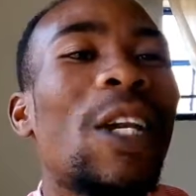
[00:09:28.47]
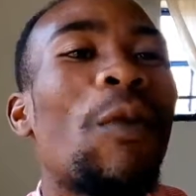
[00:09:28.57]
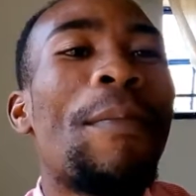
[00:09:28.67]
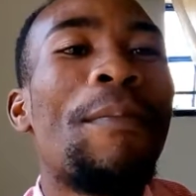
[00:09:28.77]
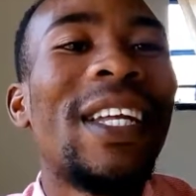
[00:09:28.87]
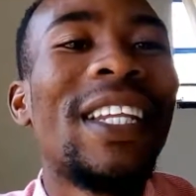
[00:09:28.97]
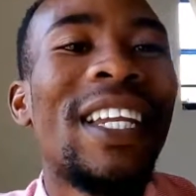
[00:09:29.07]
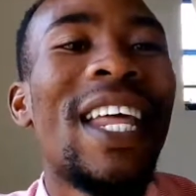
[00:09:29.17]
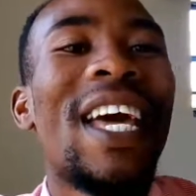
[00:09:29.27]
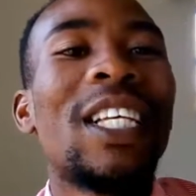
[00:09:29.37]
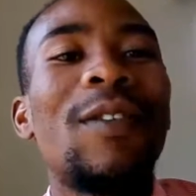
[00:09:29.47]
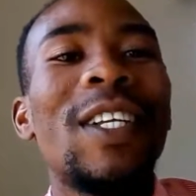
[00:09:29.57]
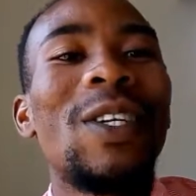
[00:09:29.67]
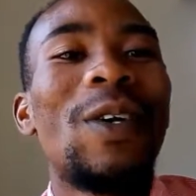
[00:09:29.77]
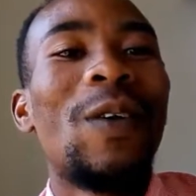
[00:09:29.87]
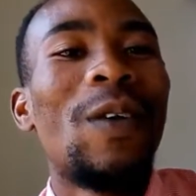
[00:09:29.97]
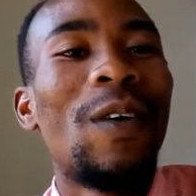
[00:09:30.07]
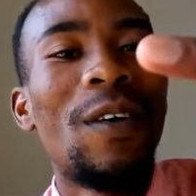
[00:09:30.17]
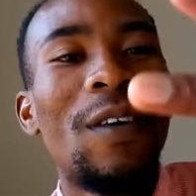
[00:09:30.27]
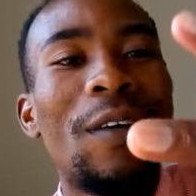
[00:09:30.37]
Till we meet in the next
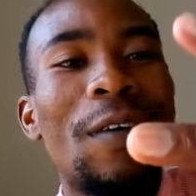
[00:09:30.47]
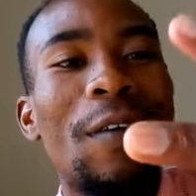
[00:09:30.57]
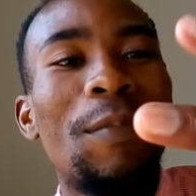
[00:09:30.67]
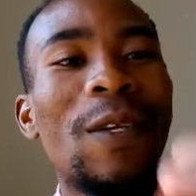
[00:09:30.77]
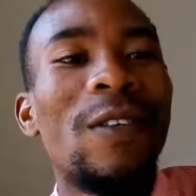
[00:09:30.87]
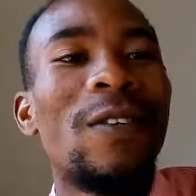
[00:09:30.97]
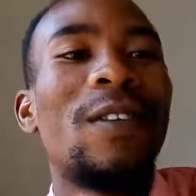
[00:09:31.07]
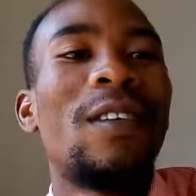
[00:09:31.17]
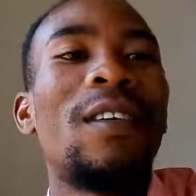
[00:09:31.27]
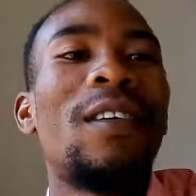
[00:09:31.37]
video. Peace.